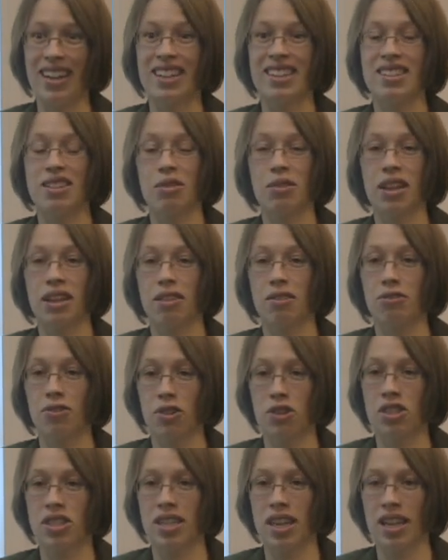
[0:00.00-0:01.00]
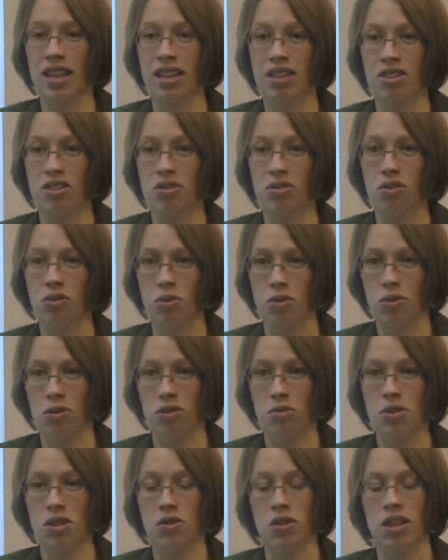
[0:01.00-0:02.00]
And so like the first day that students were
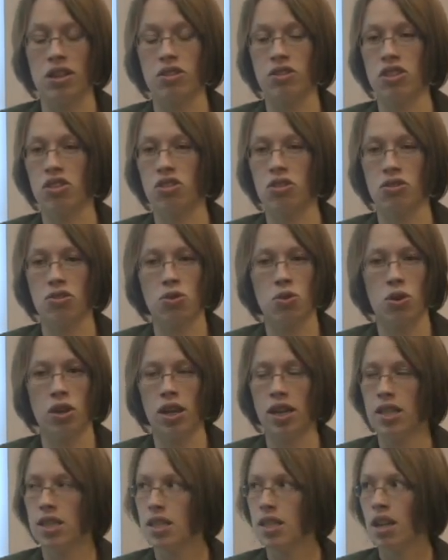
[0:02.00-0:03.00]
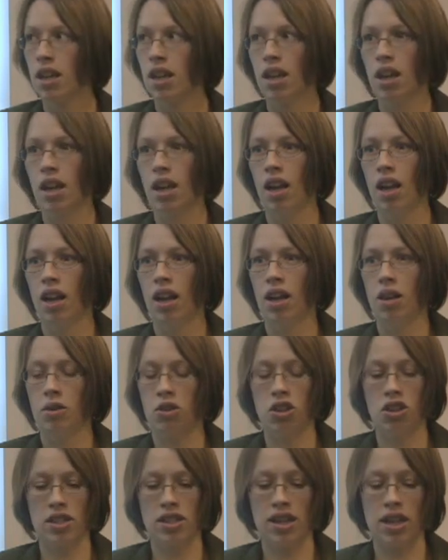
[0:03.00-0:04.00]
supposed to be doing their digital stories,
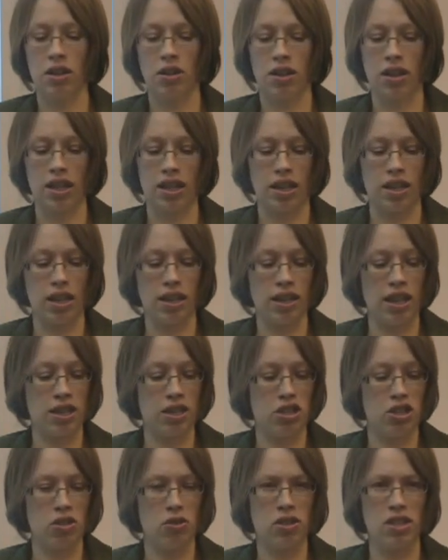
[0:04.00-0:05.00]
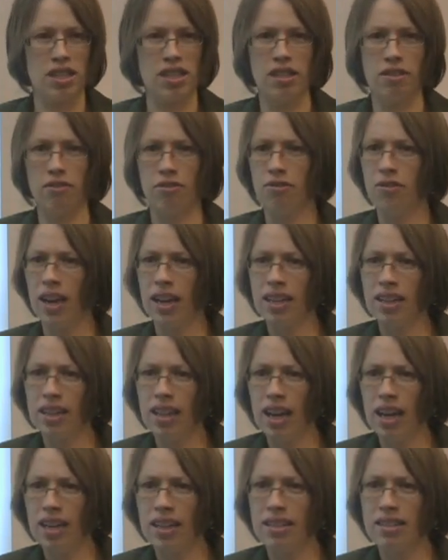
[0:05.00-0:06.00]
it turns out like a lot of students didn't
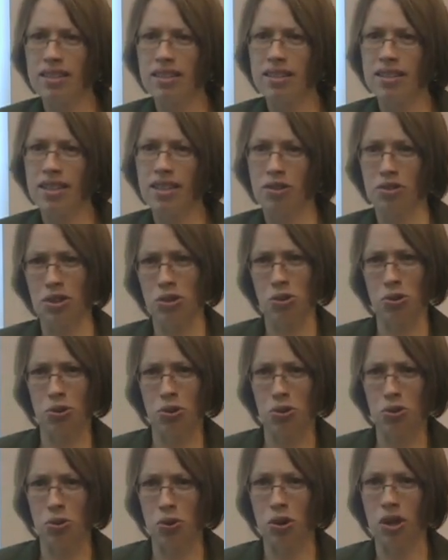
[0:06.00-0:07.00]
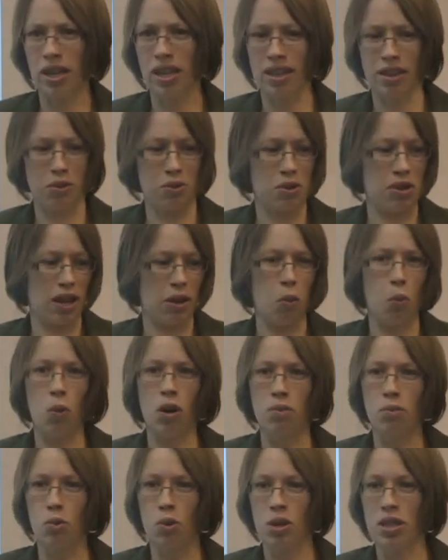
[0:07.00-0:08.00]
finalize their digital story and there was like
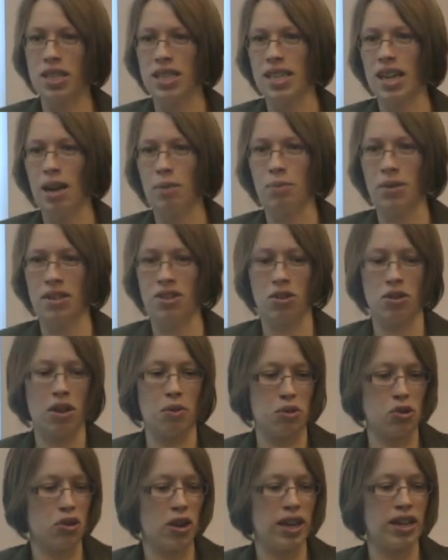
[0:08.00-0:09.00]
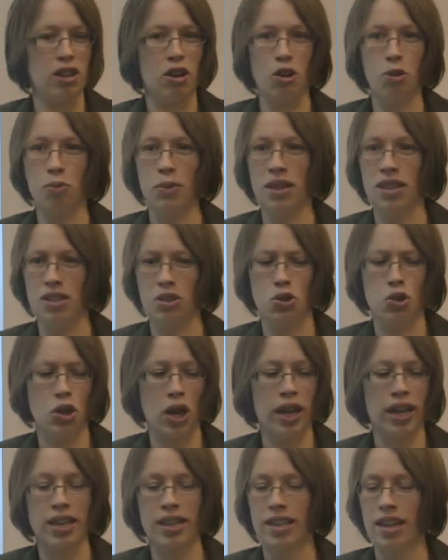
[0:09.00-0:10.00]
one more step. And so they were trying to open these
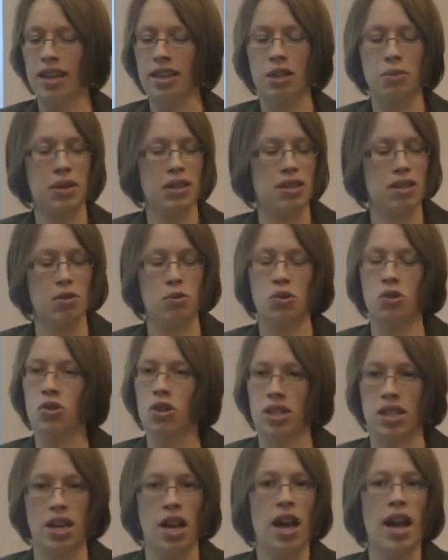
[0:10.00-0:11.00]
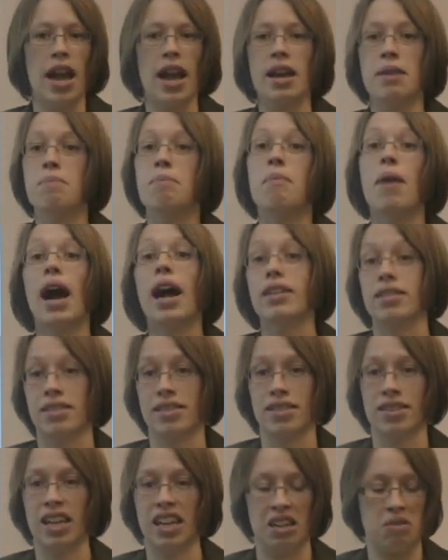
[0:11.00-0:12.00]
giant documents and it was just a
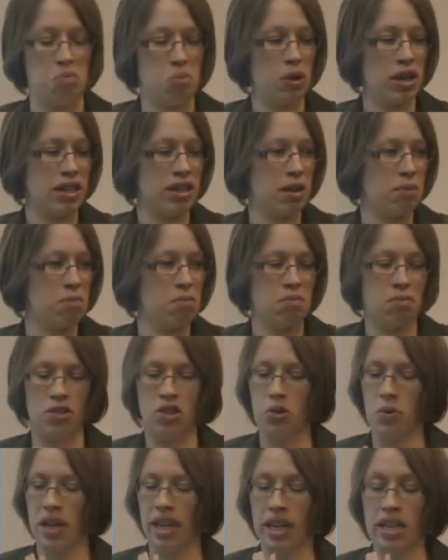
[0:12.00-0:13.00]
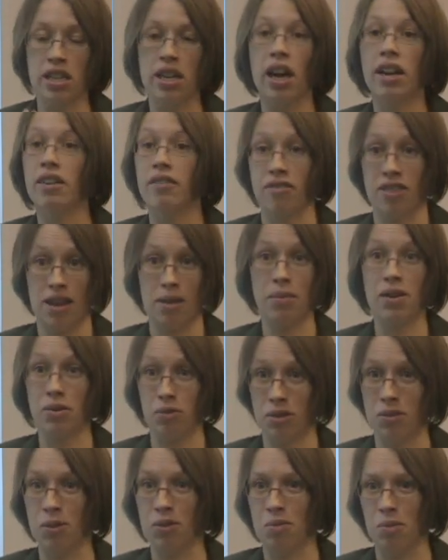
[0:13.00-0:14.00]
mess. Like we ended up doing none of them and it
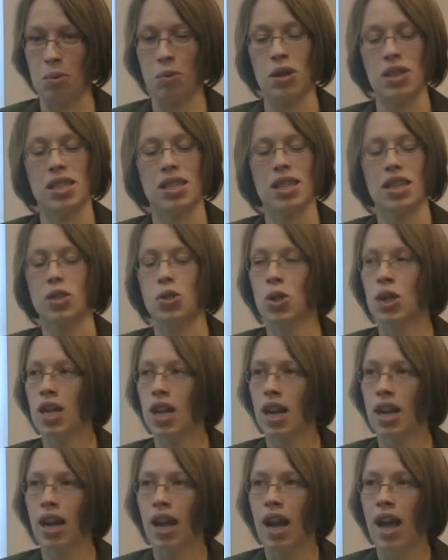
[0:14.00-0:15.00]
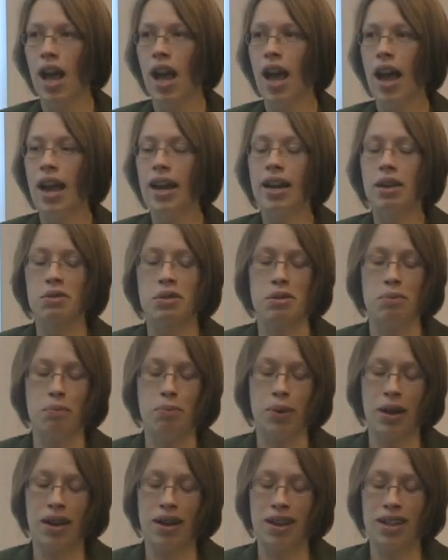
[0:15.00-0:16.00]
was supposed to be presentation day. And I was
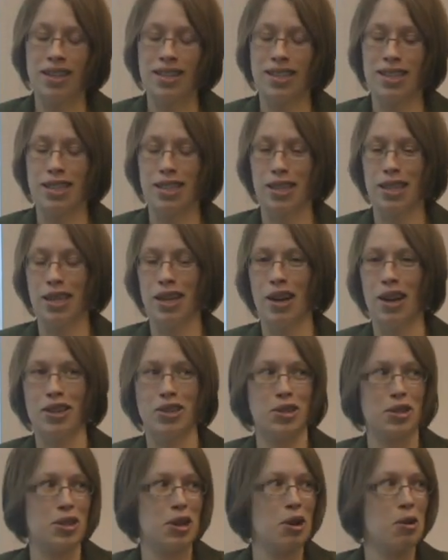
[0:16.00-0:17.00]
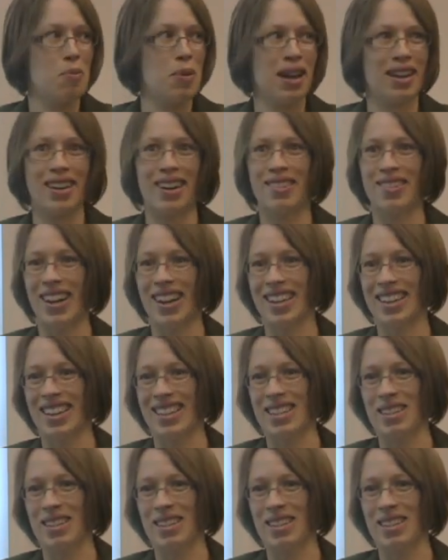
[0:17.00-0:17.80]
embarrassed, I should know better, right?